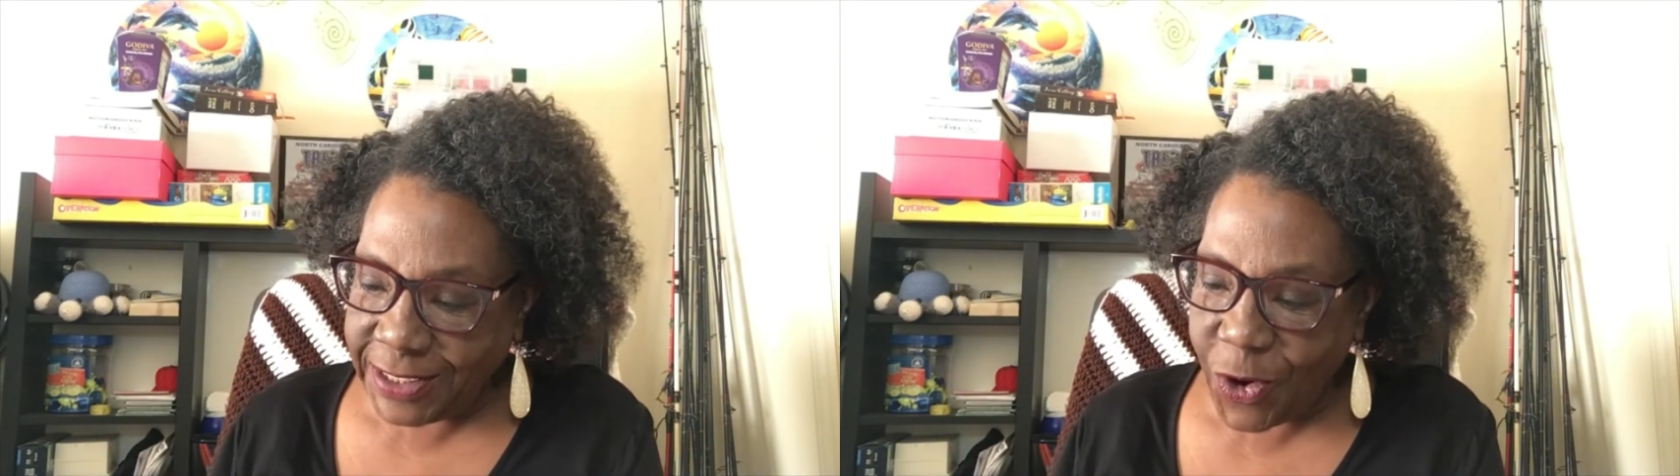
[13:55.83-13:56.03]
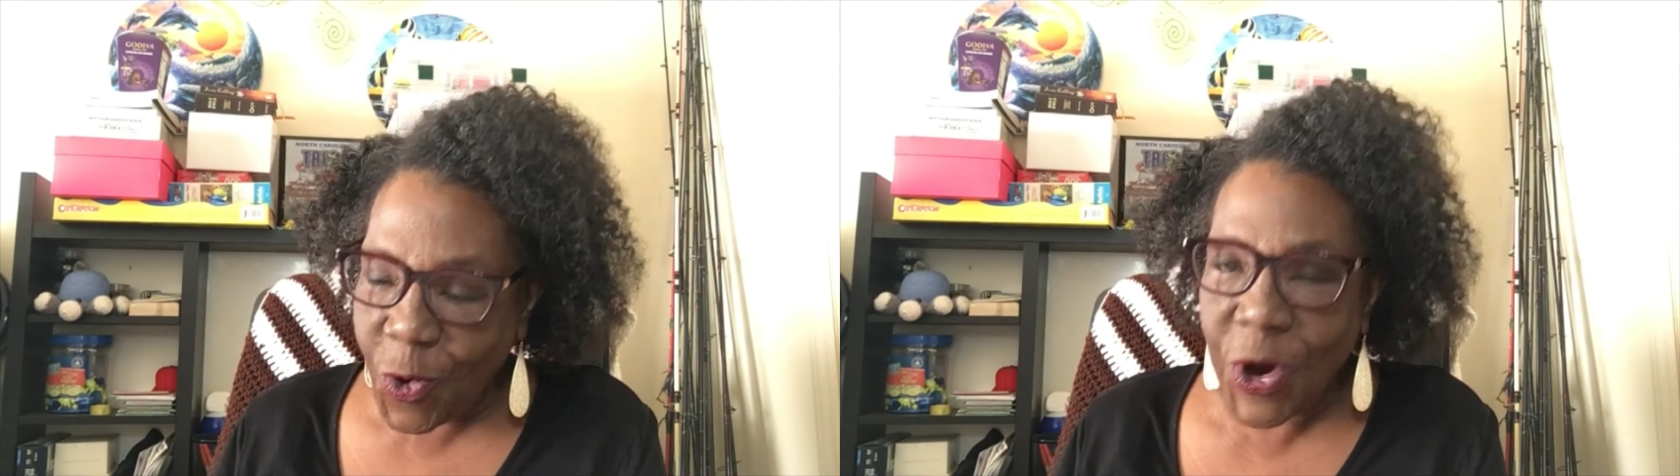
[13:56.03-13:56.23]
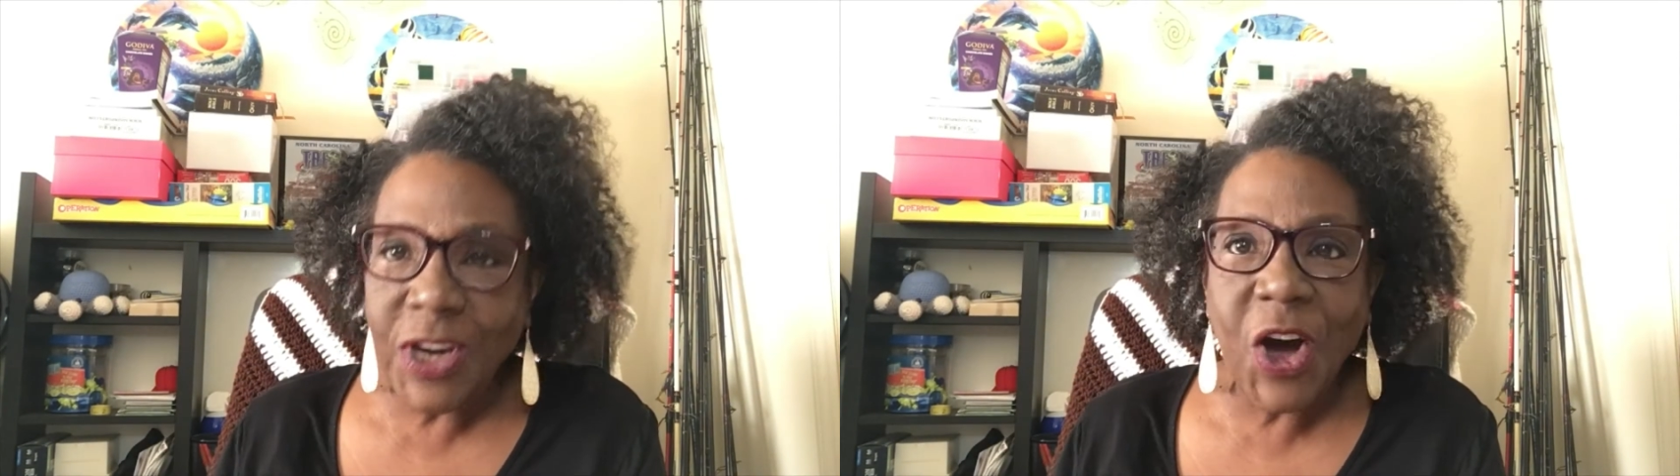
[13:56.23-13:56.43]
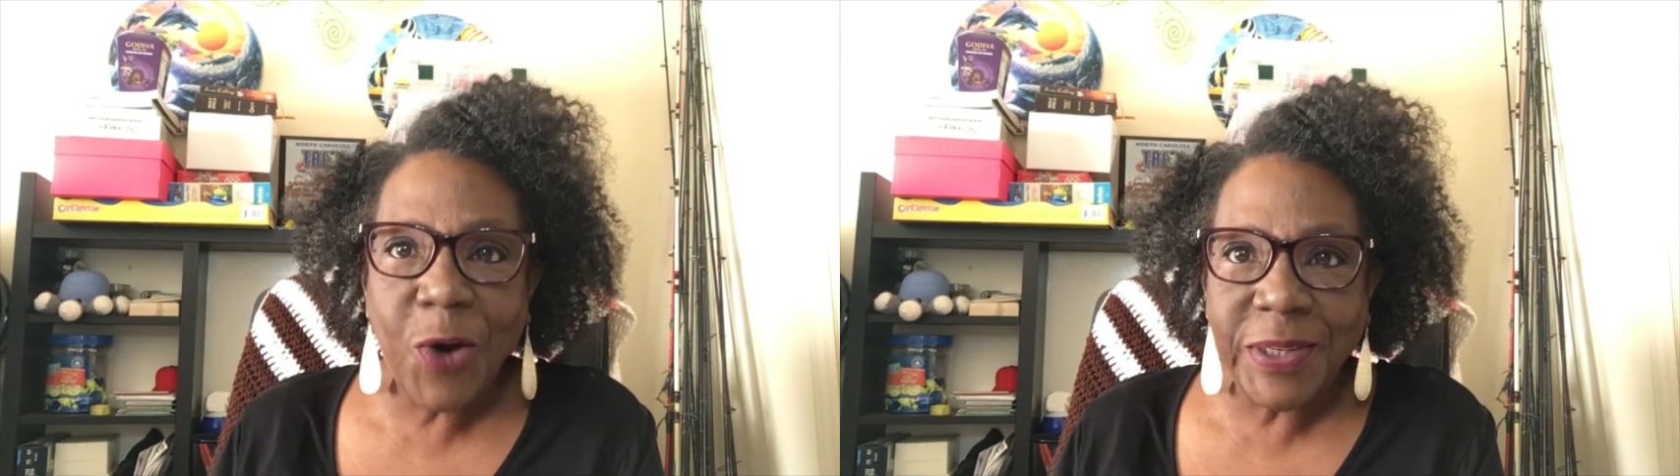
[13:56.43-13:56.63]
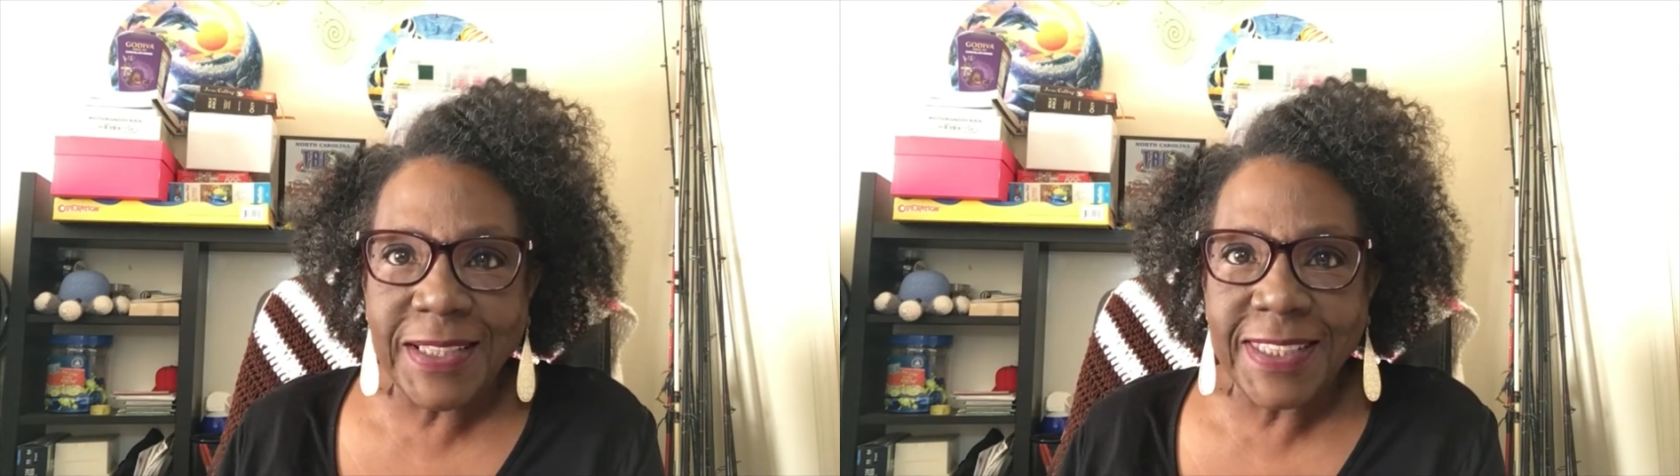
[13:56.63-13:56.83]
the
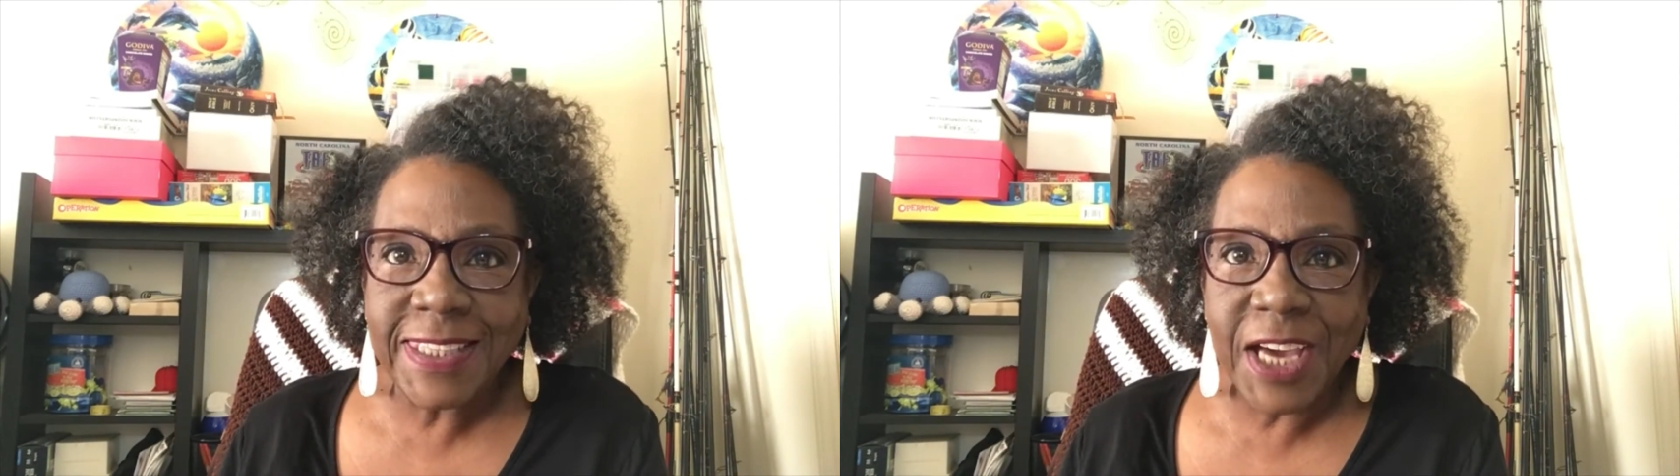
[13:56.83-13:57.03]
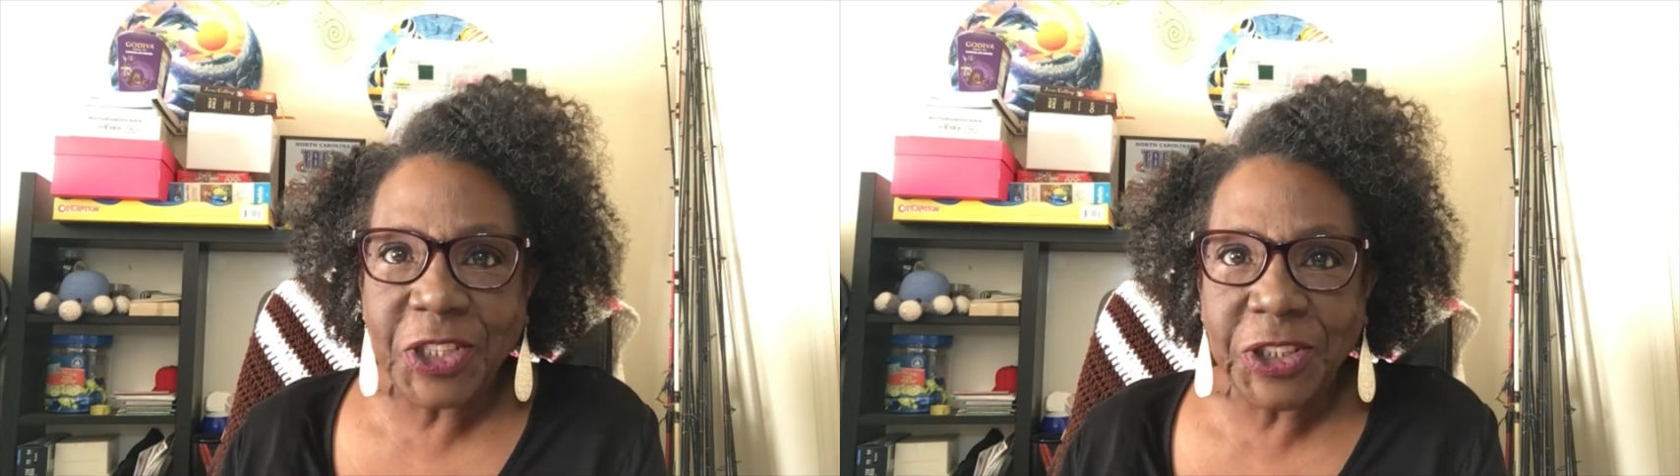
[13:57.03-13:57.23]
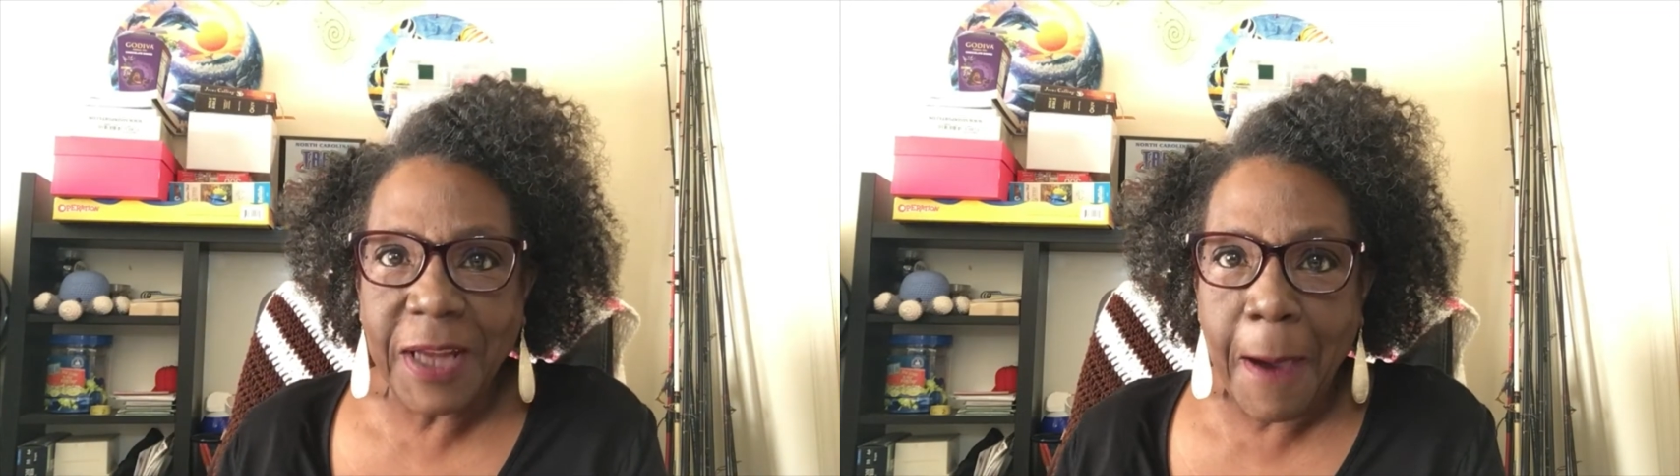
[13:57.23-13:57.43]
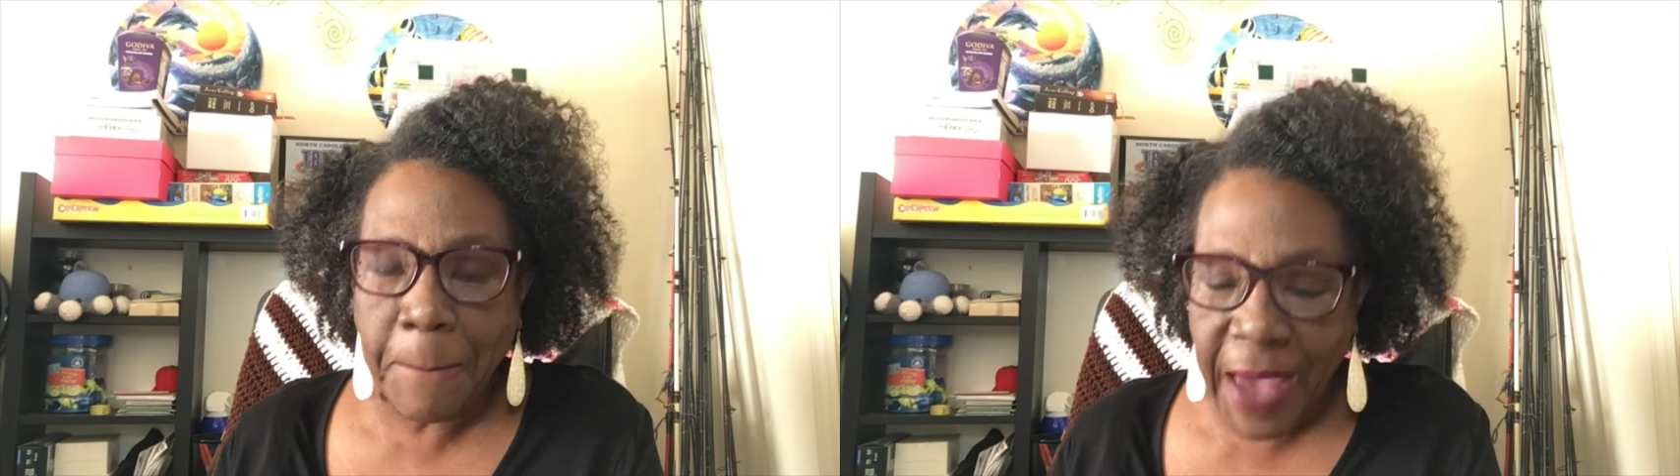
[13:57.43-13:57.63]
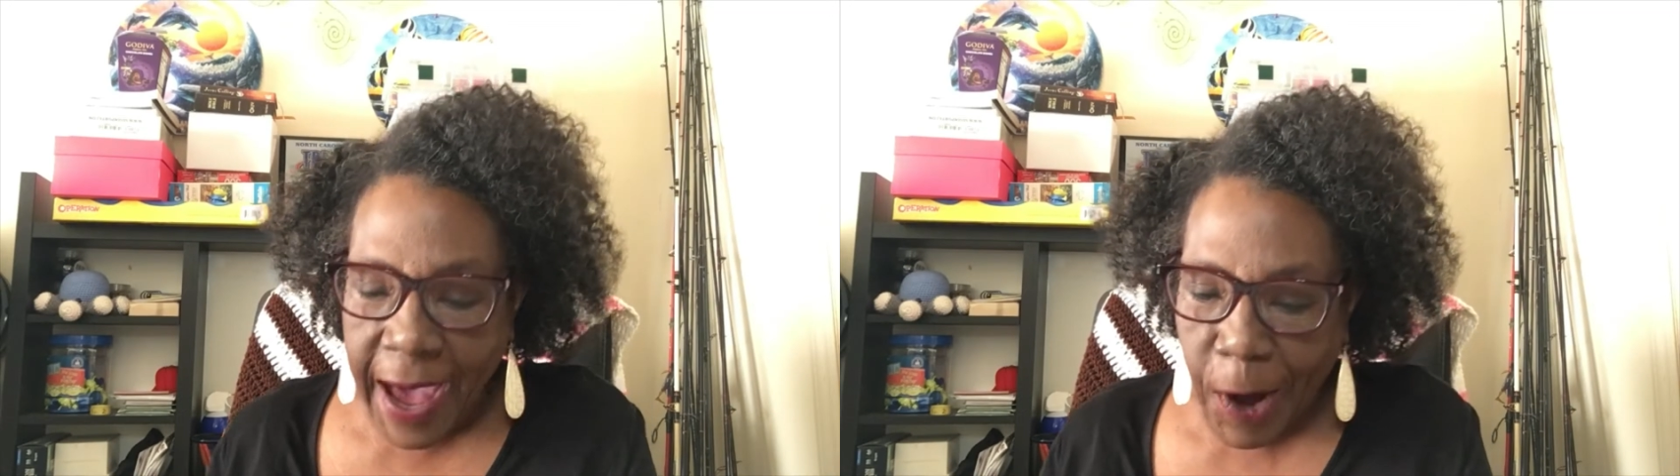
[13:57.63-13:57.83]
ongoing discussion
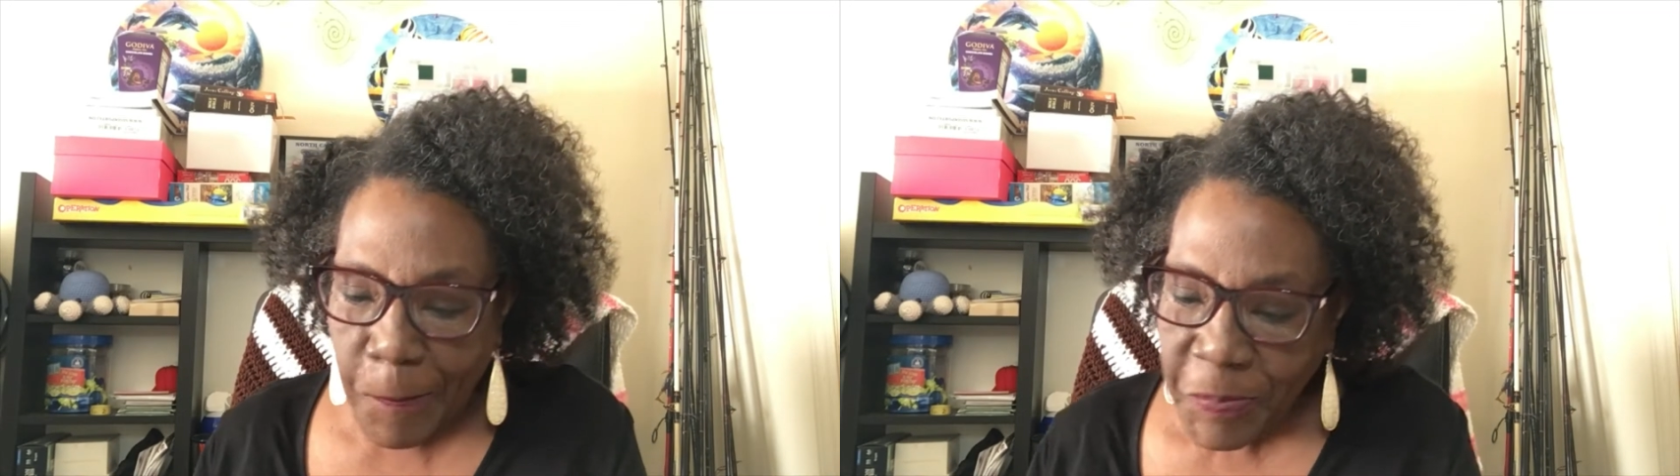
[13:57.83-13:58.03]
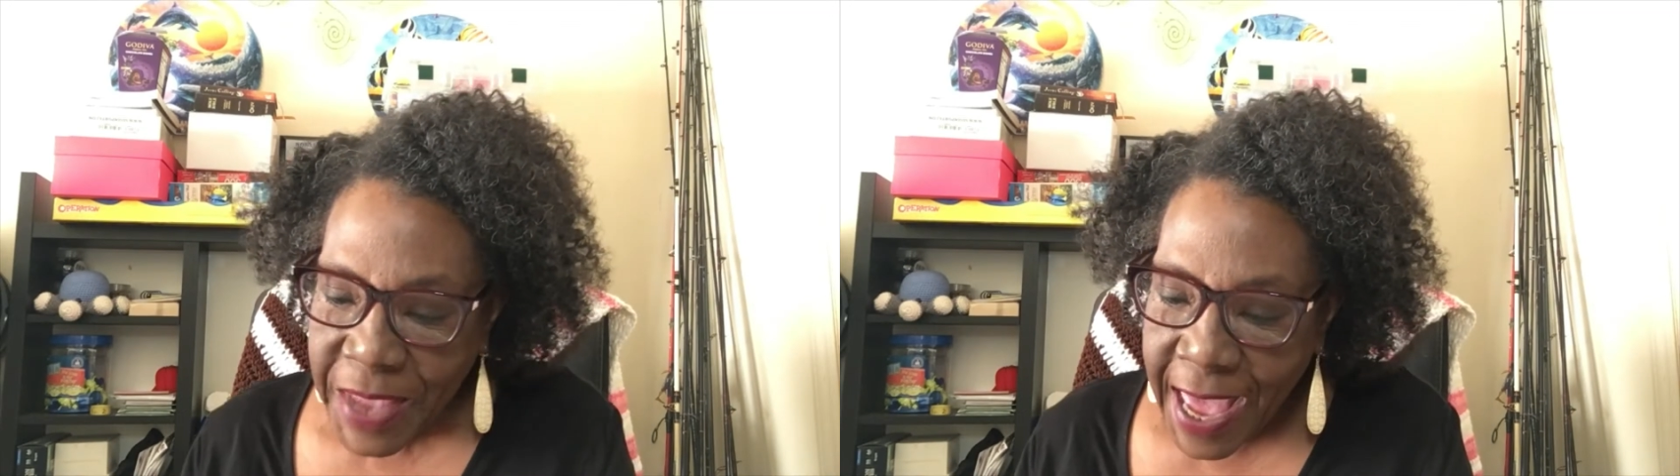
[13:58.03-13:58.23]
about